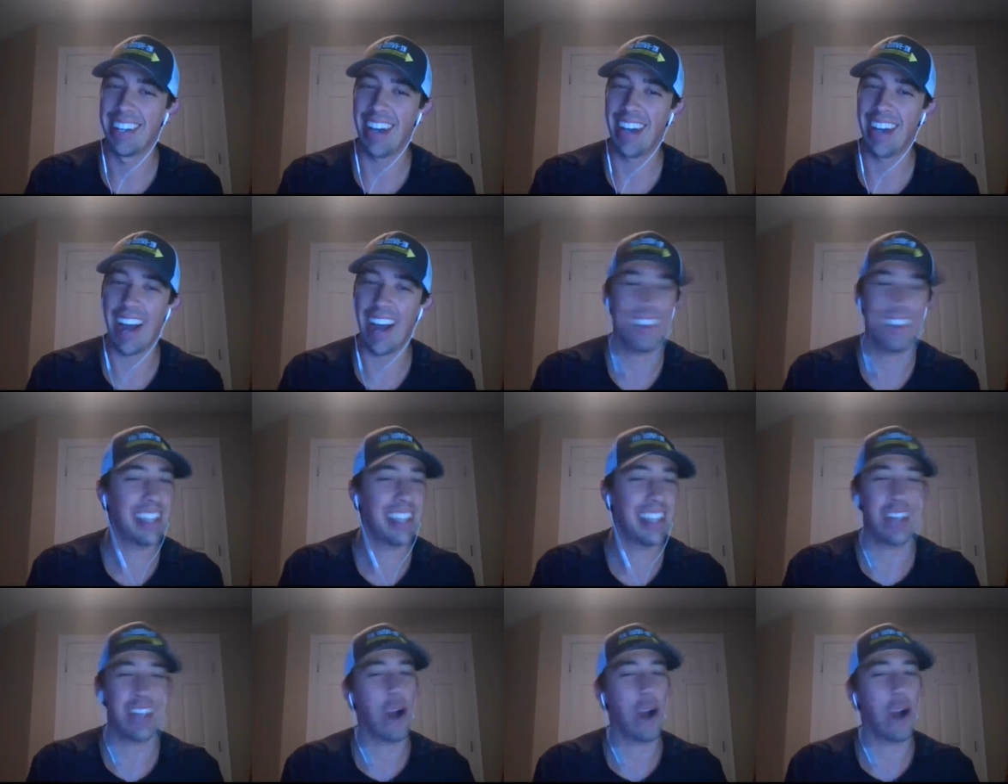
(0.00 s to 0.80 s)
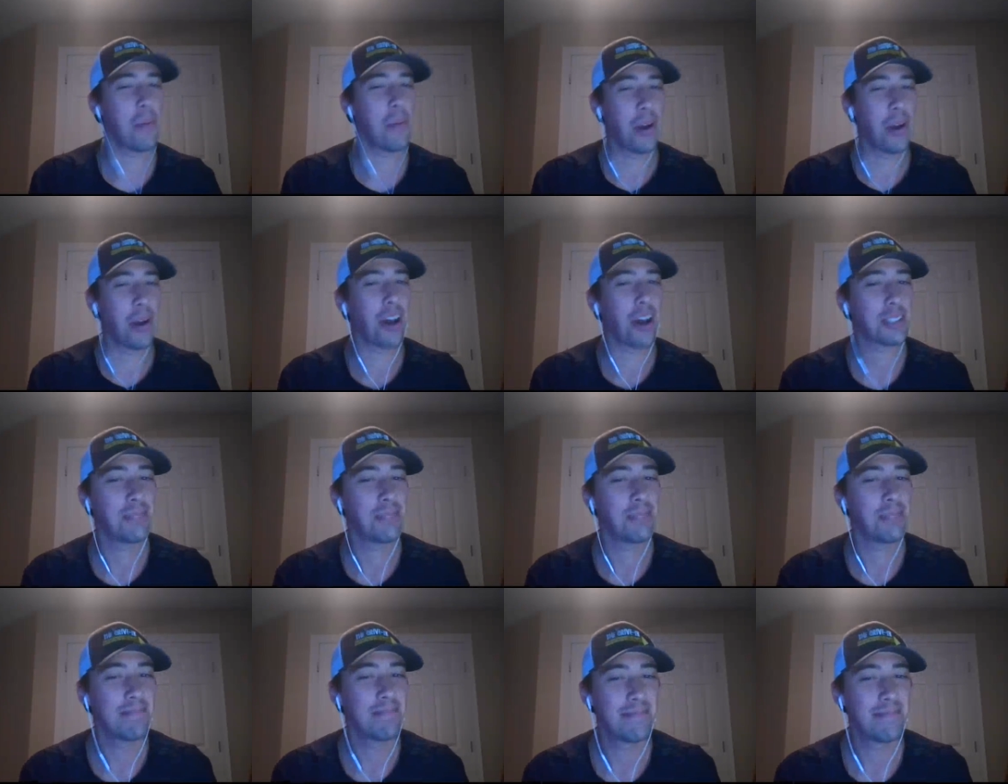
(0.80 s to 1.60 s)
I think that would be
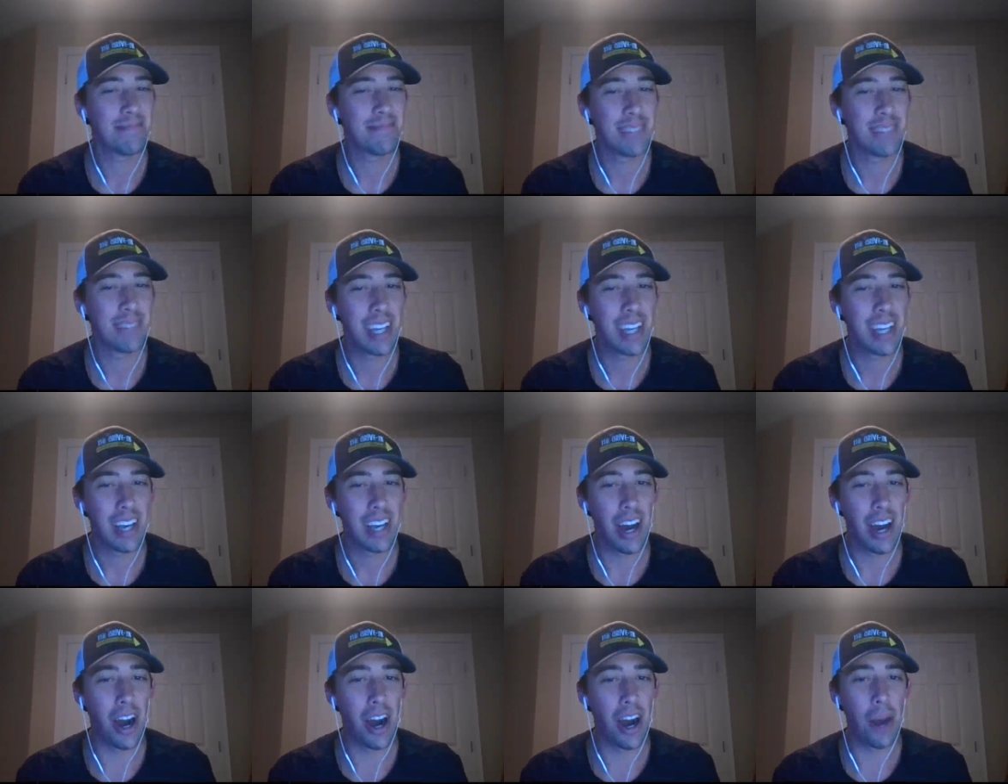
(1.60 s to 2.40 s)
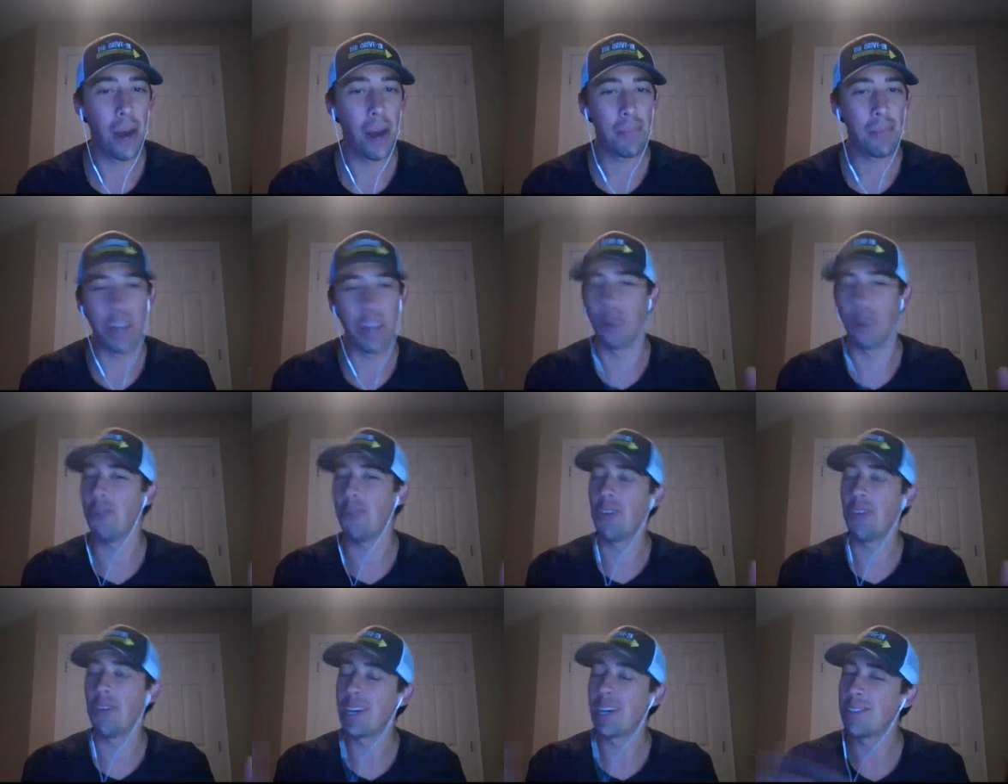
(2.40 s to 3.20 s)
awesome. Mm. Um, another
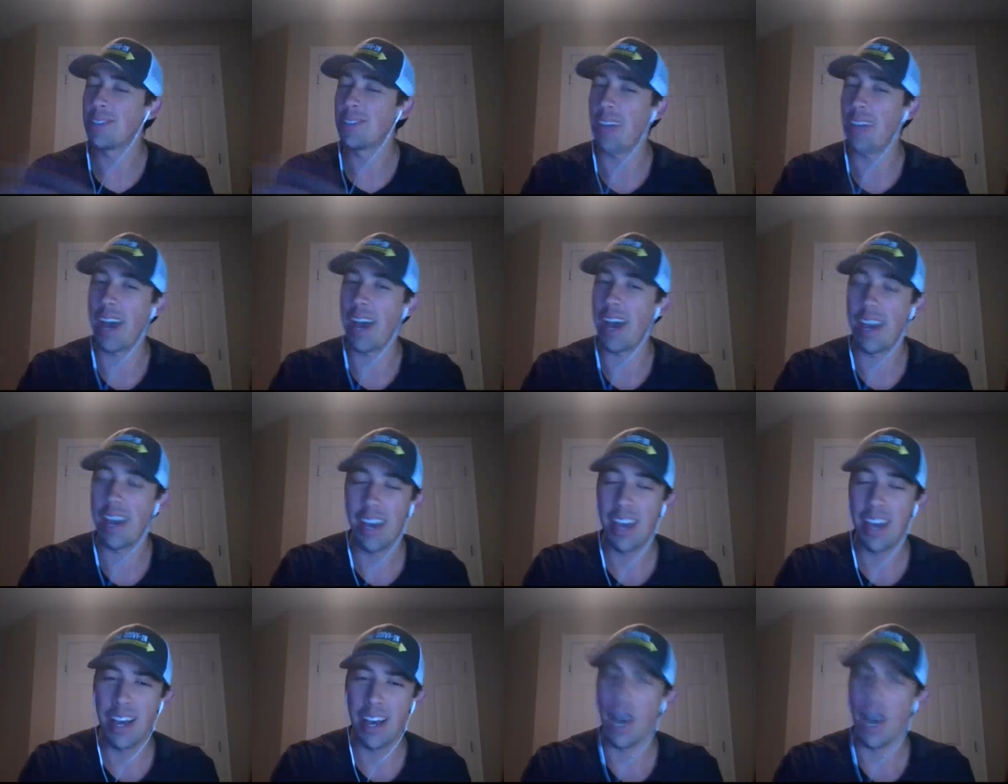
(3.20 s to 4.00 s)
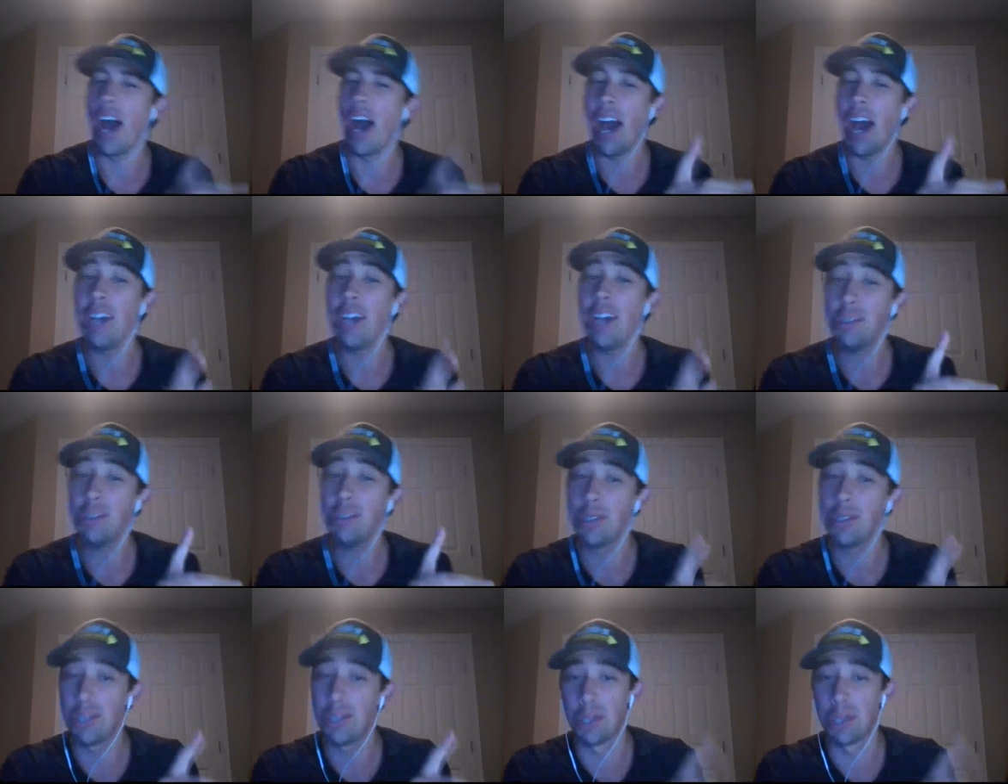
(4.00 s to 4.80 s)
thing is that I, I actually
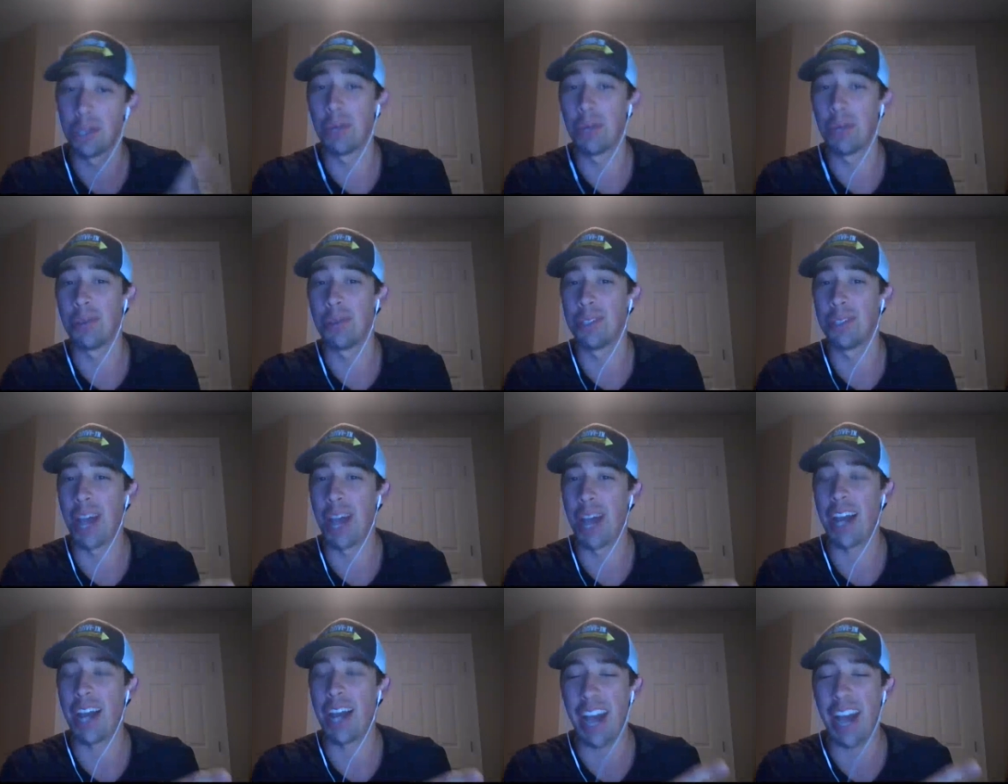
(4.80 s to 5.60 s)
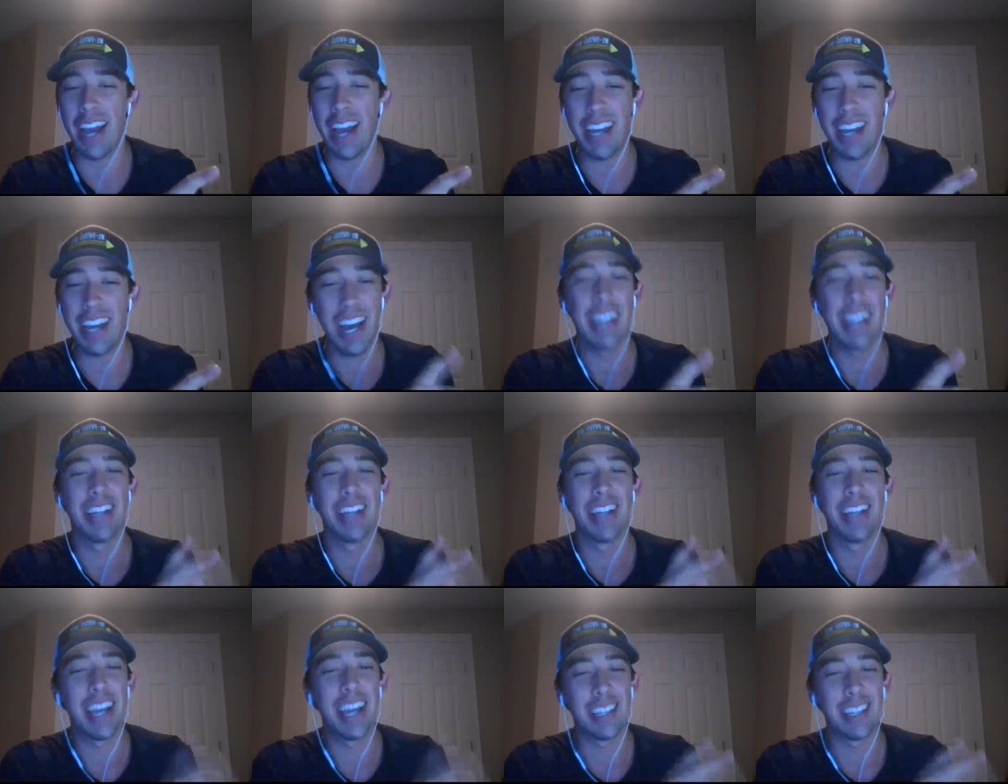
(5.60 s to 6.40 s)
disagree with you, Doc. I kind of
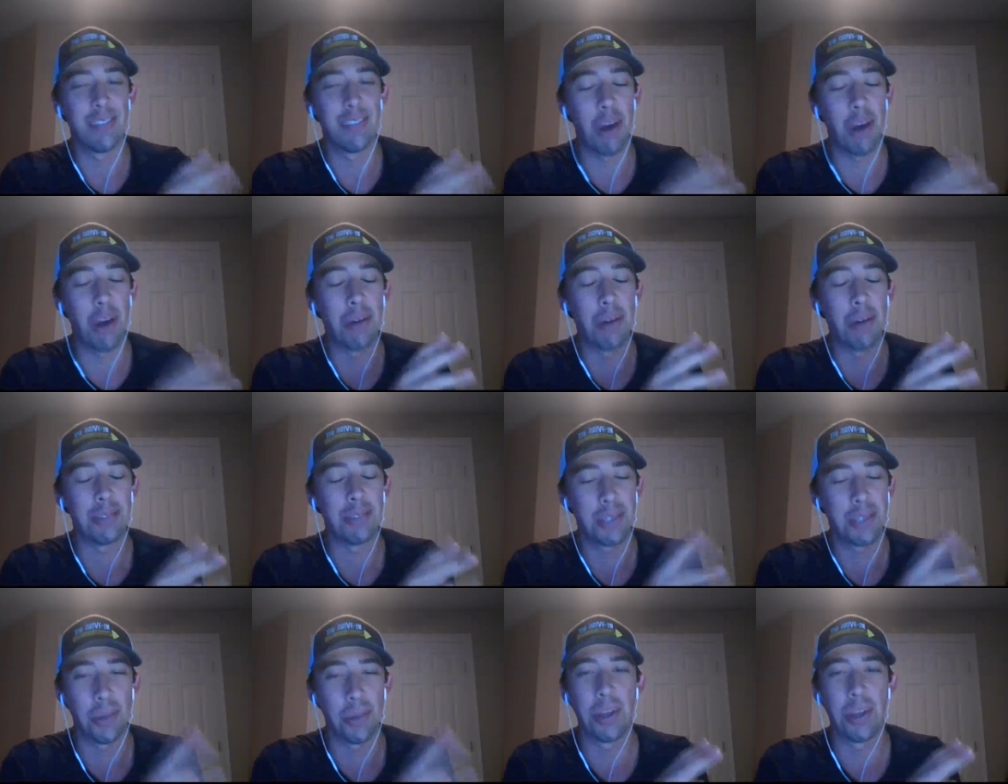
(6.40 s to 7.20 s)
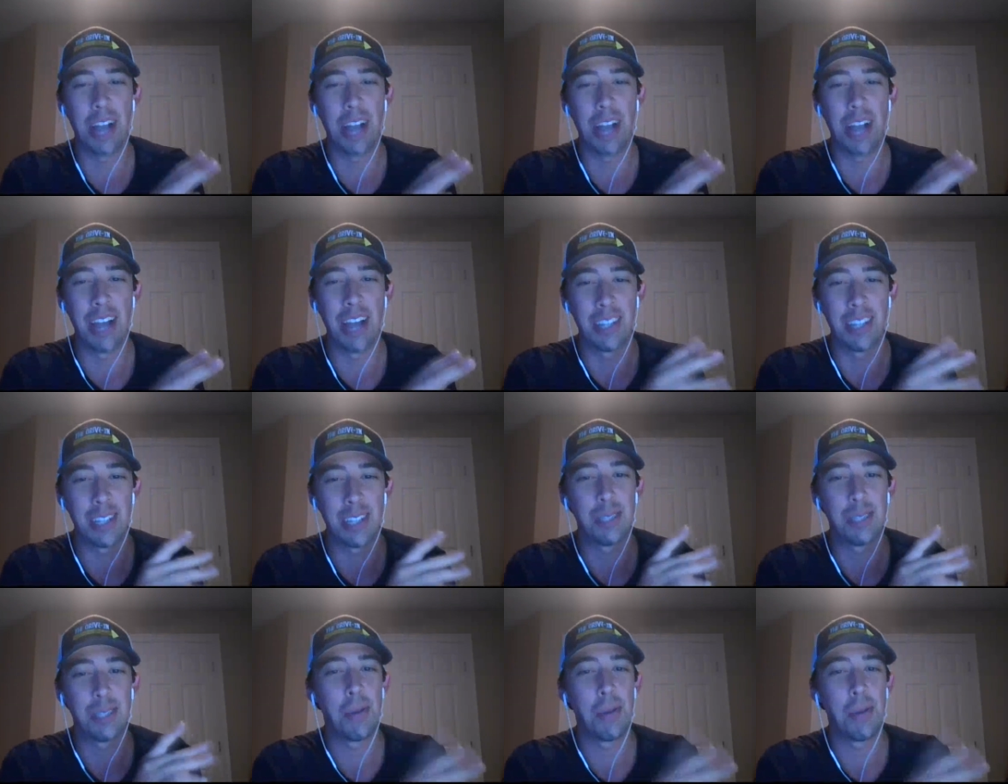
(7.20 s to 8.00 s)
like the vault storyline, the
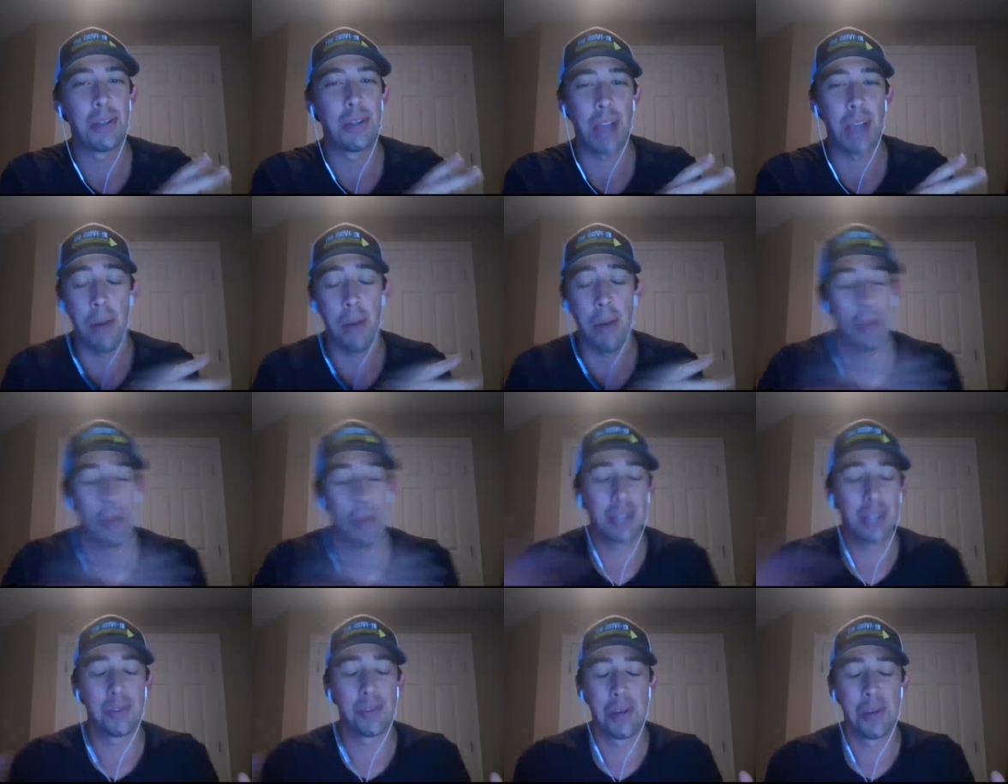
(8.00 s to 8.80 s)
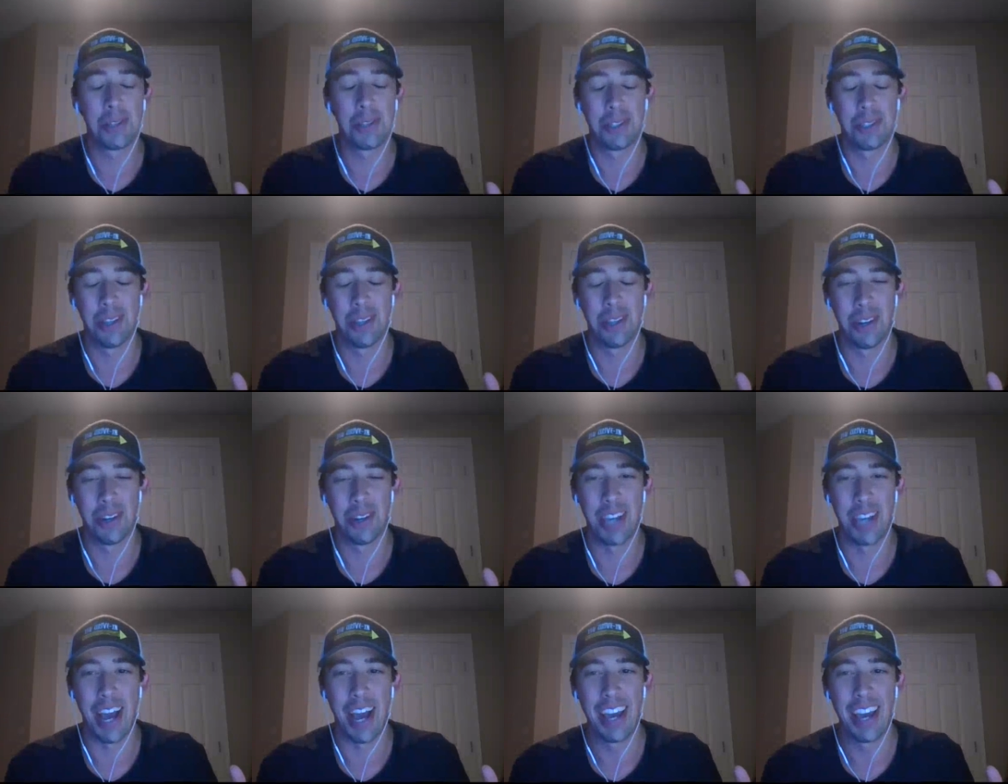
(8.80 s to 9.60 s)
conspiracy. I'm a big conspiracy theory
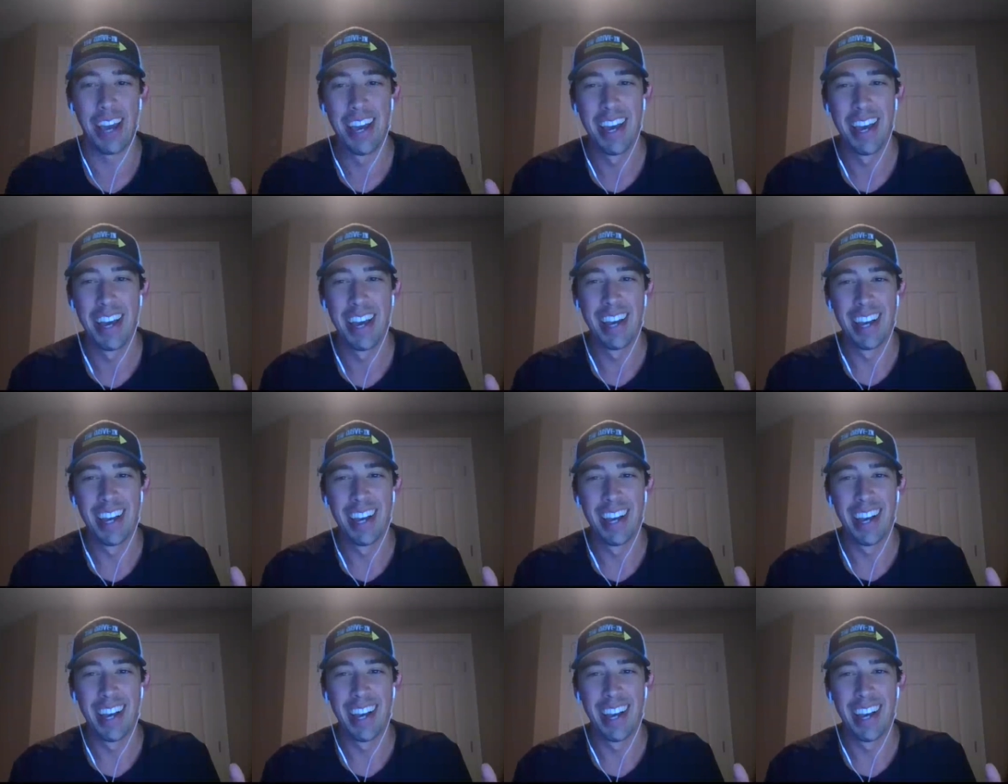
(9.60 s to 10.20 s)
guy. Buds, buds.